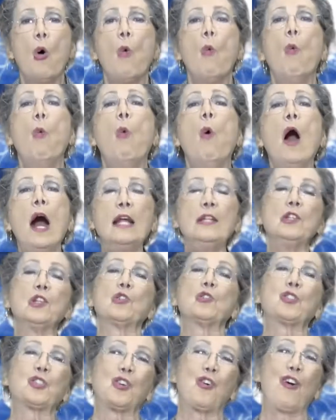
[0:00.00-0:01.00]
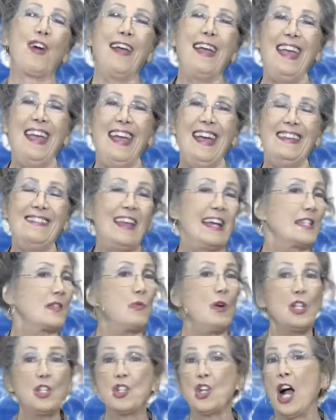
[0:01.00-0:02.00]
Wonders are ahead. That's
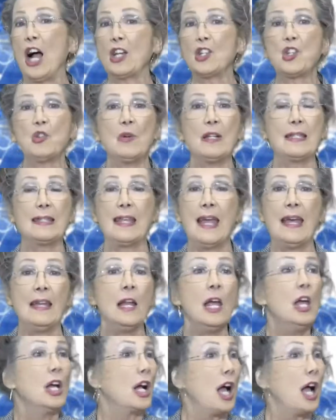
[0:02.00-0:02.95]
what Joshua said.